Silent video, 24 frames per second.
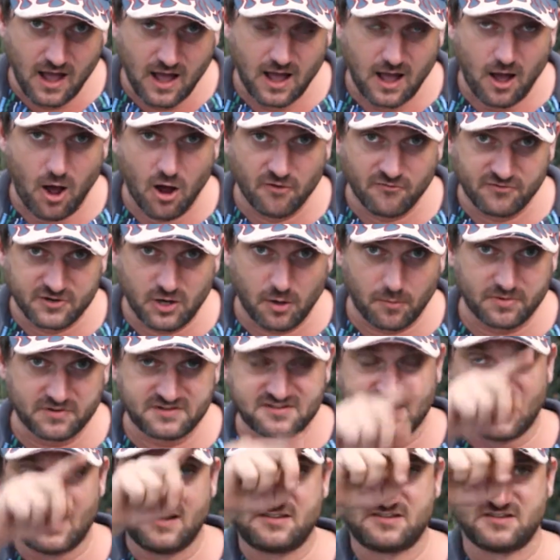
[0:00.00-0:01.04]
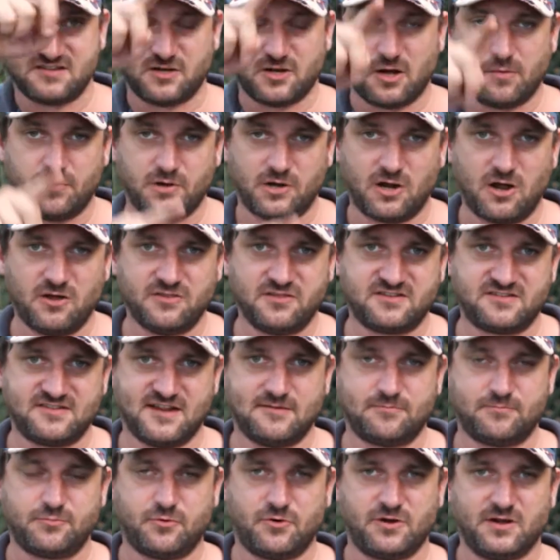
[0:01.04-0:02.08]
overcompensates, you go below the
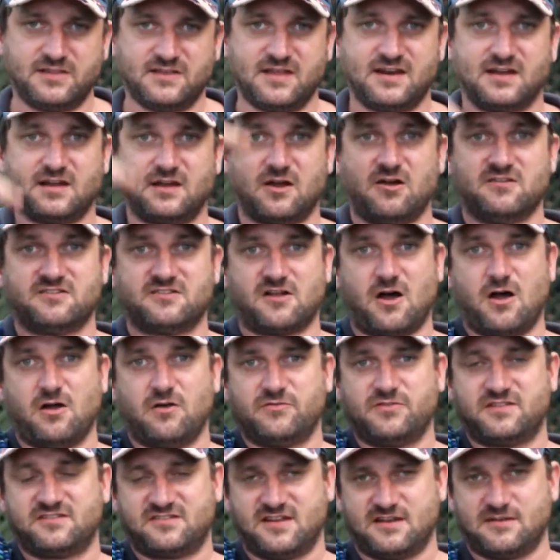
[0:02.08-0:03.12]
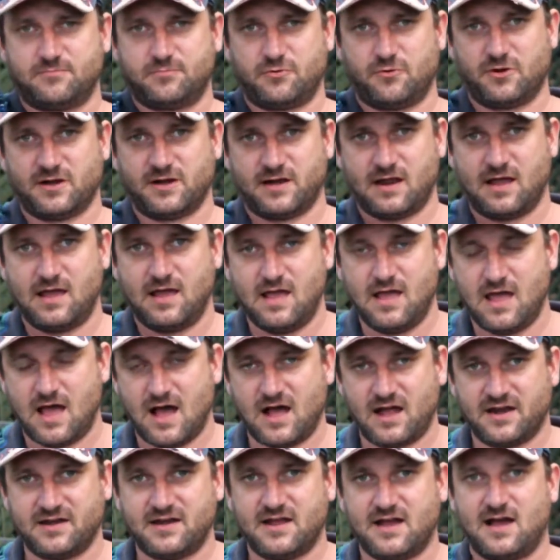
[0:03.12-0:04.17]
set point, then it goes over the set point,
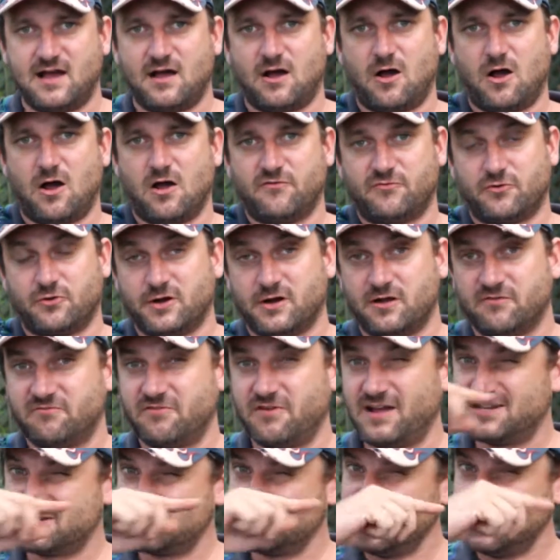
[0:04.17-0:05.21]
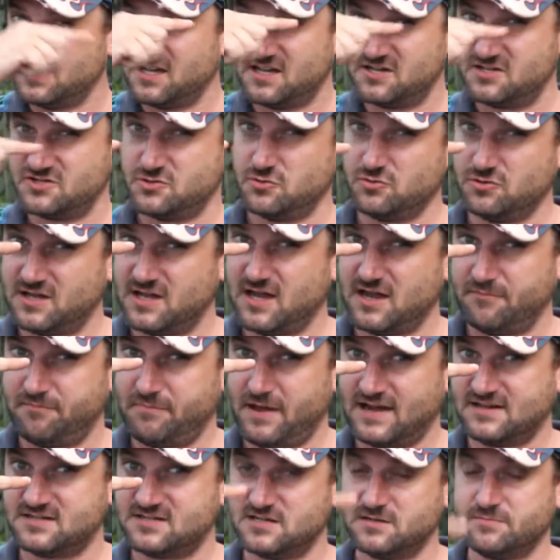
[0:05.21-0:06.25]
under, over, and eventually it should get
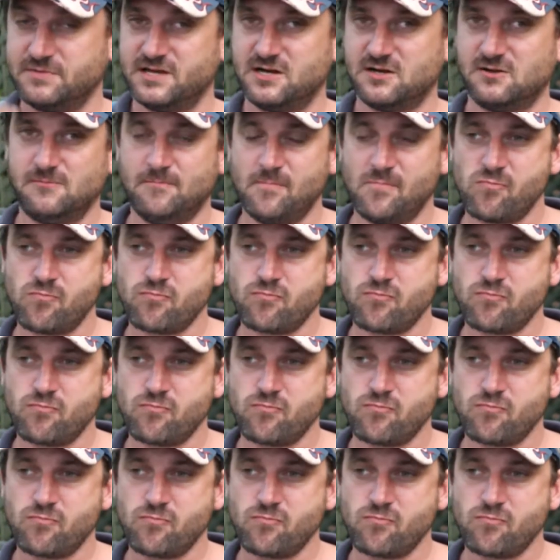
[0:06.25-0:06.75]
back to the middle.